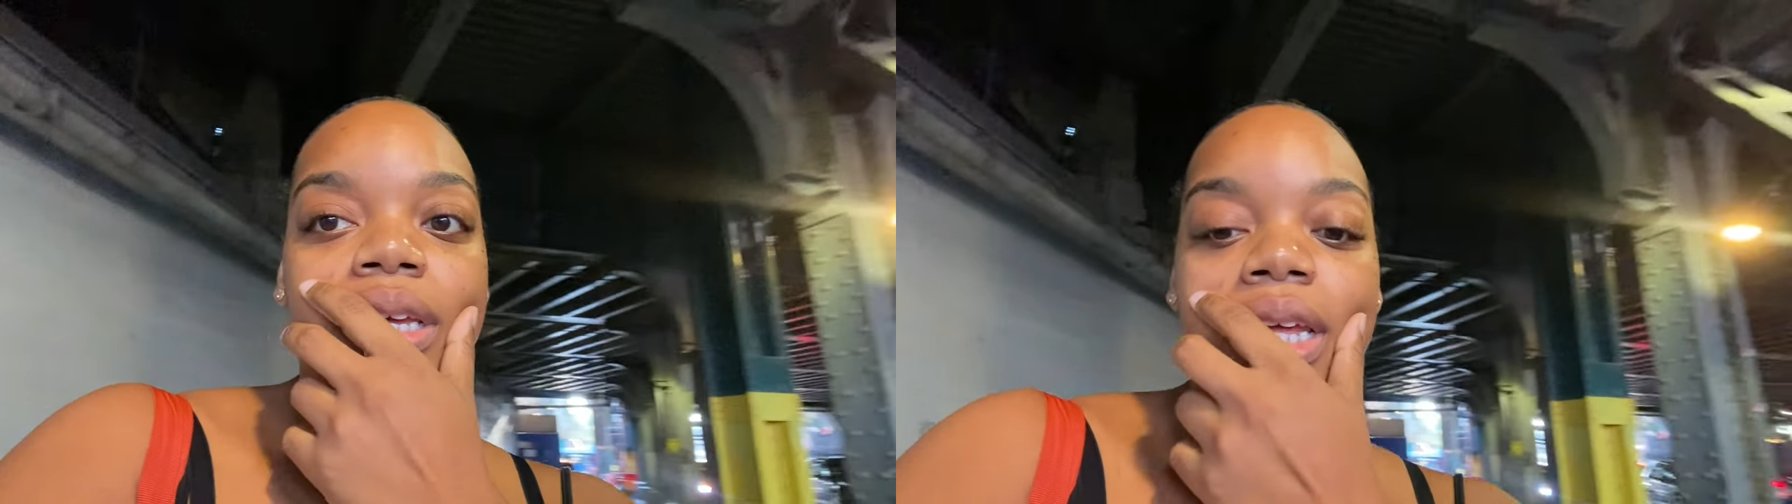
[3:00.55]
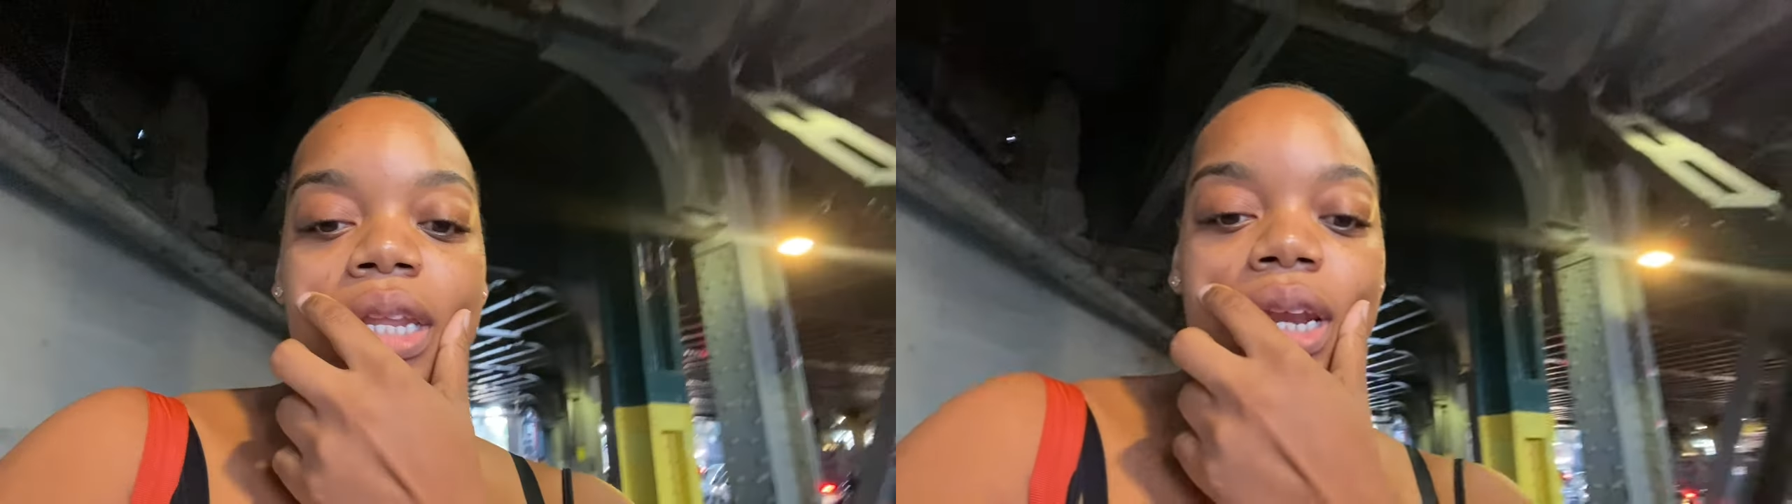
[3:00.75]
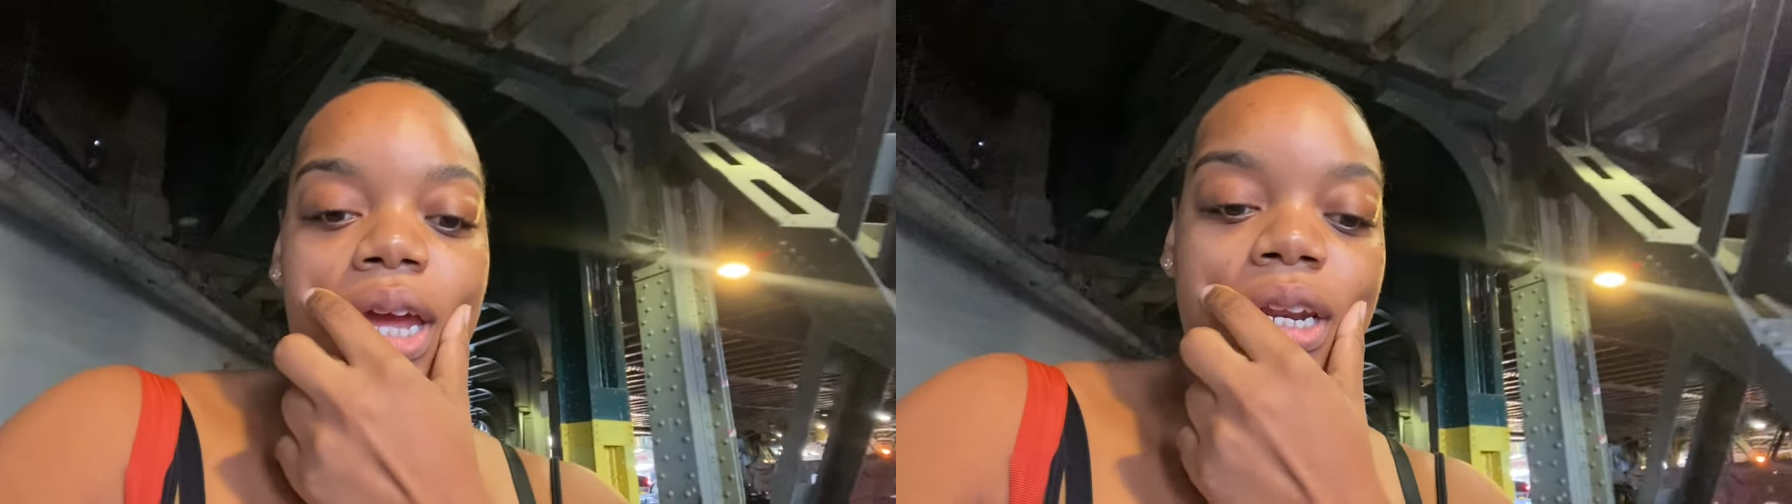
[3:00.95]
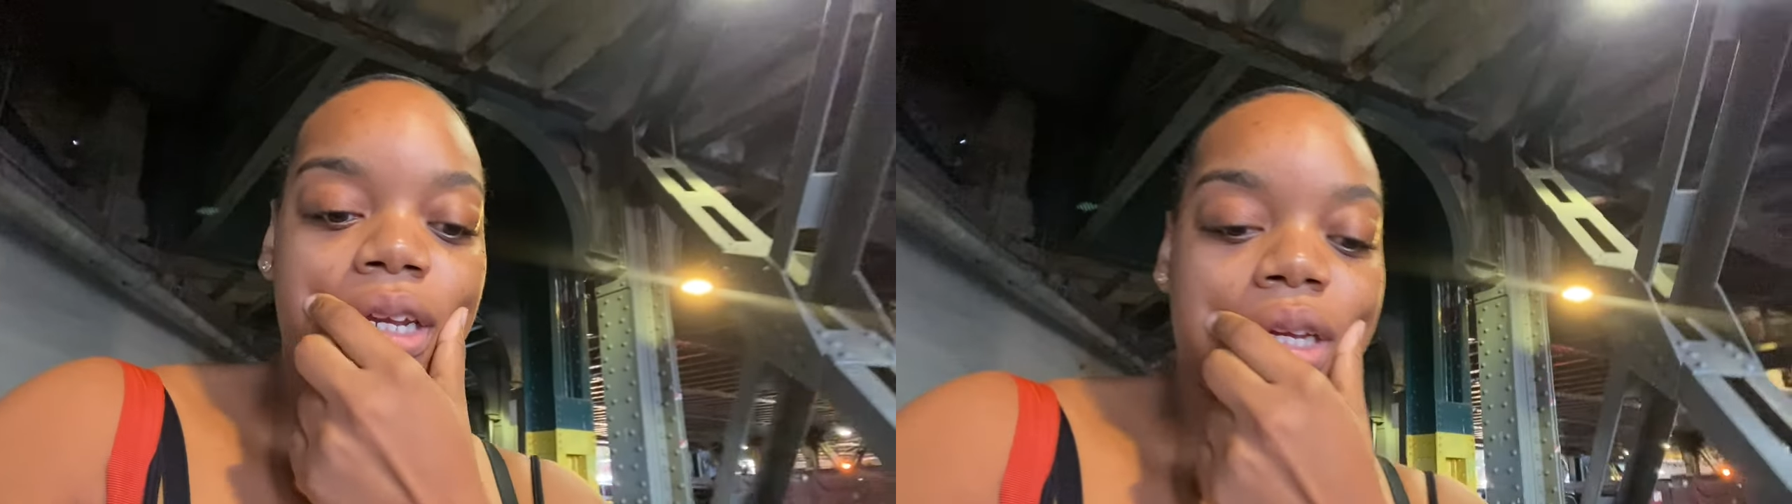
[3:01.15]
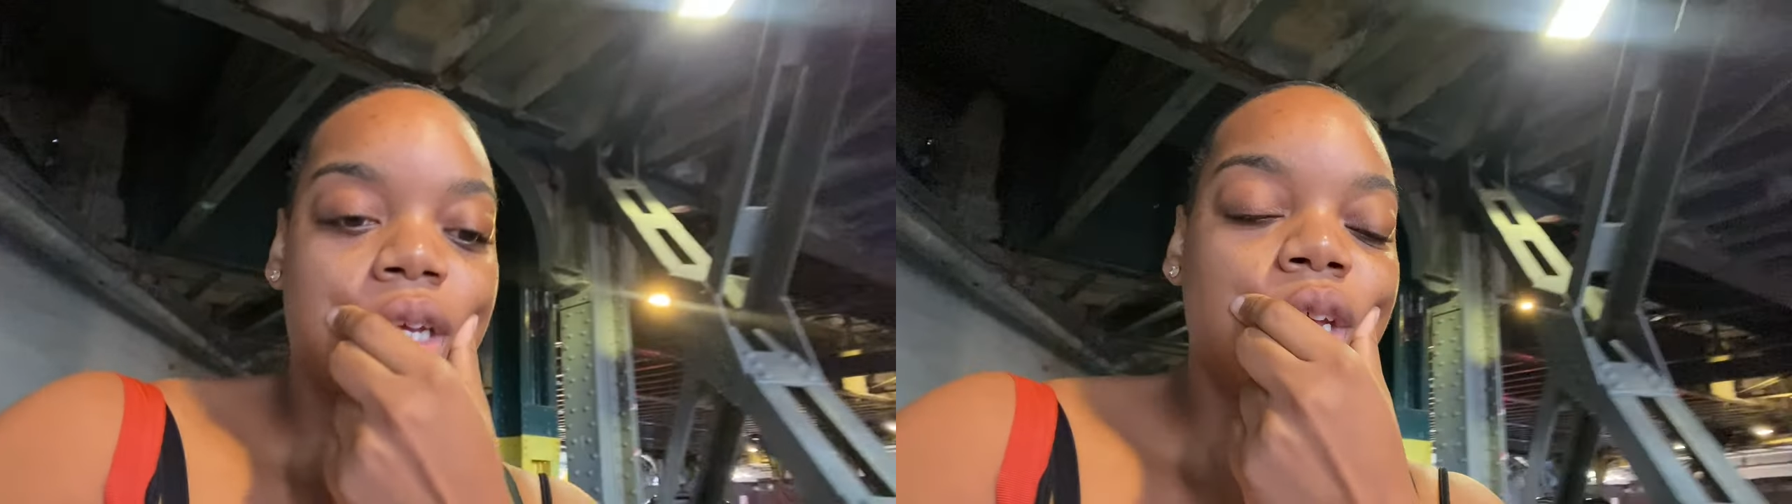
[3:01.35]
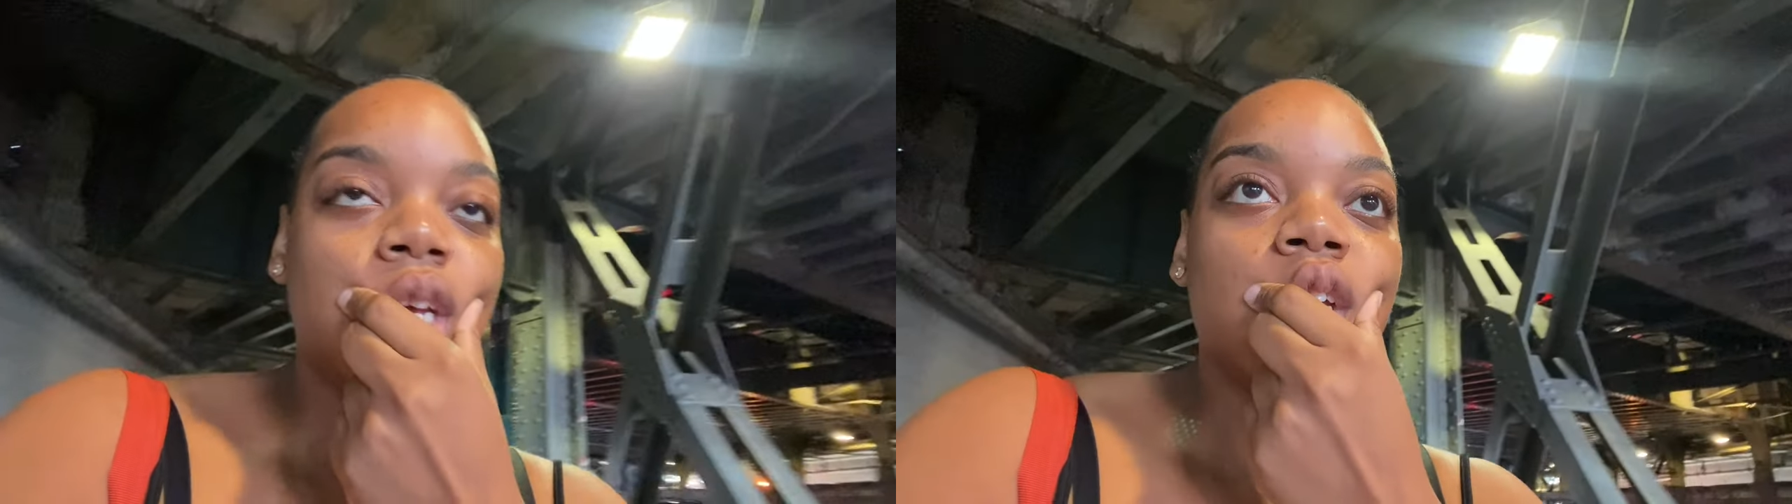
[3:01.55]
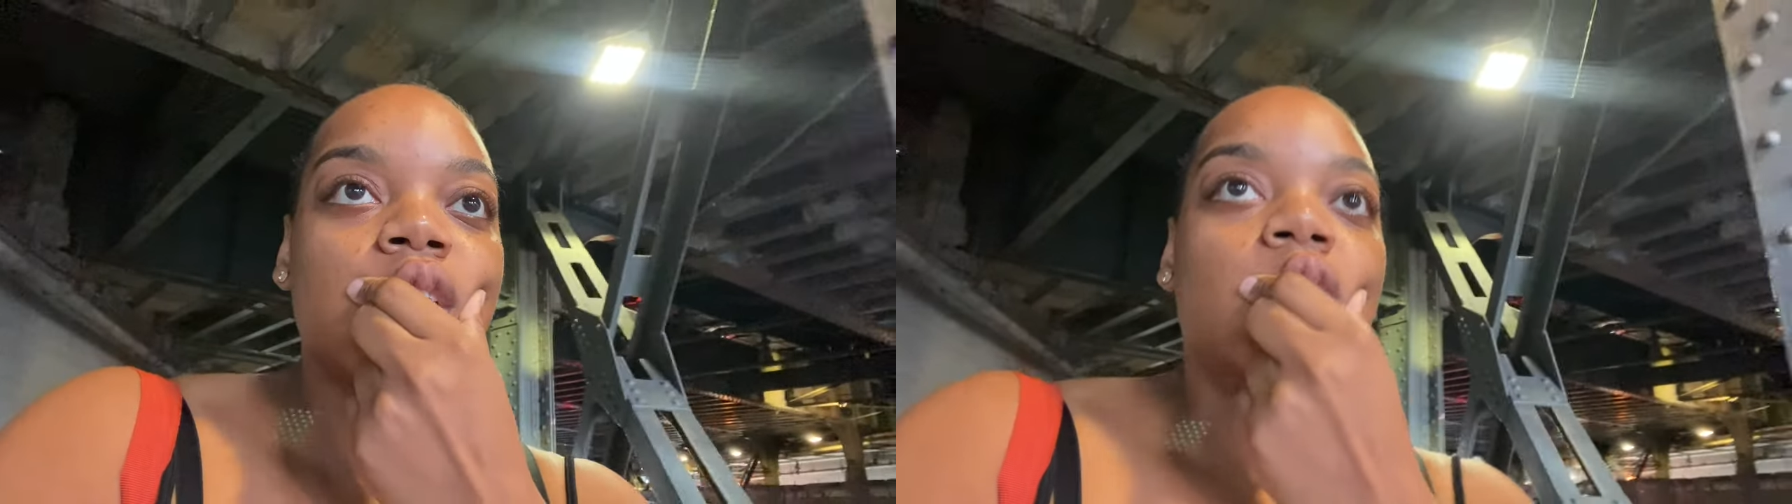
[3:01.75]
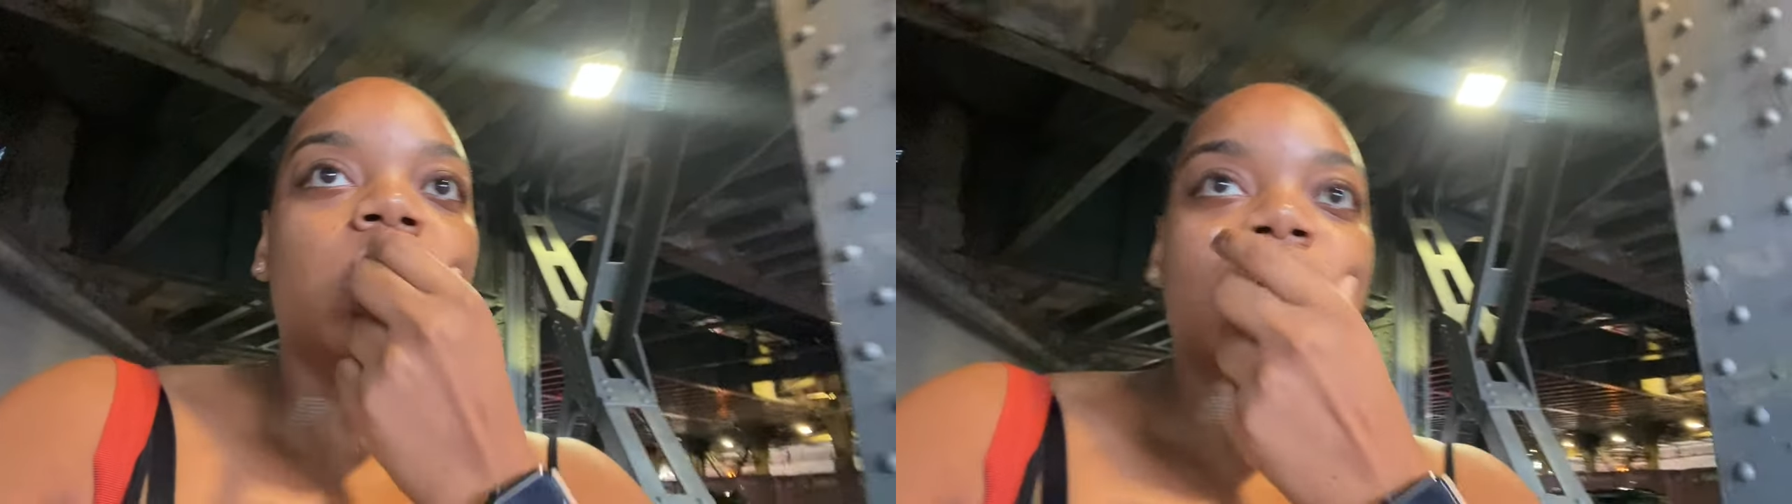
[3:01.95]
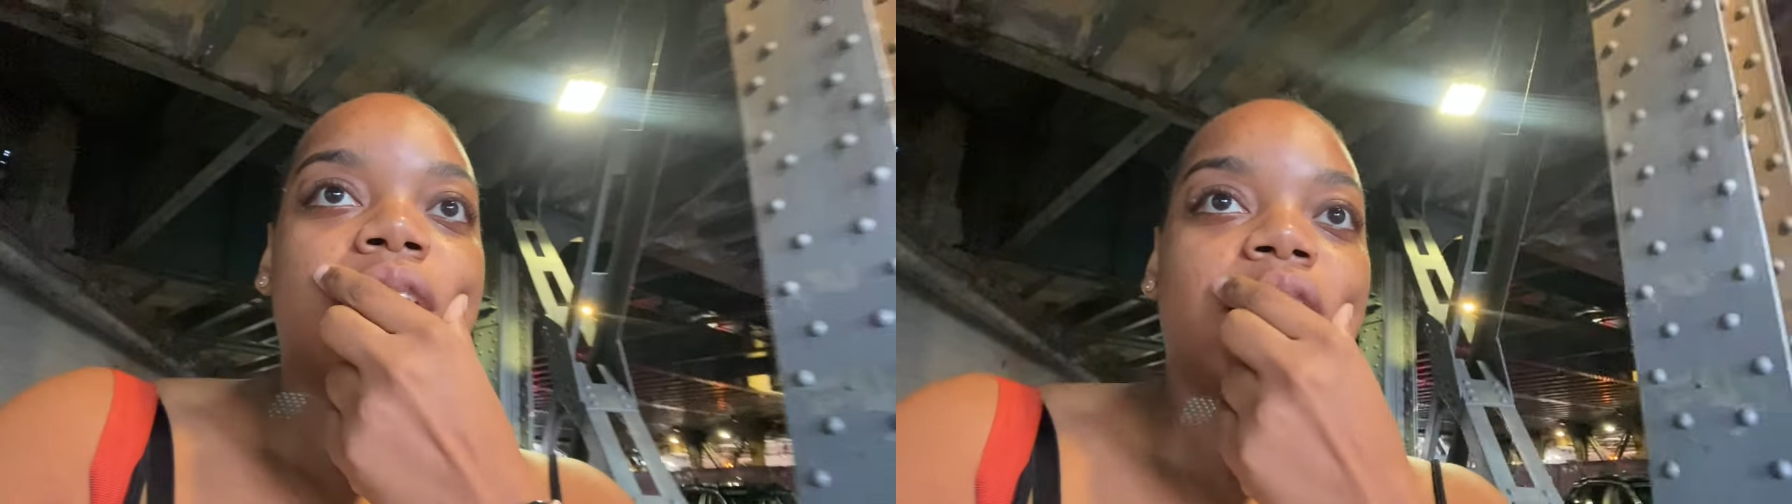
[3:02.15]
and then heading to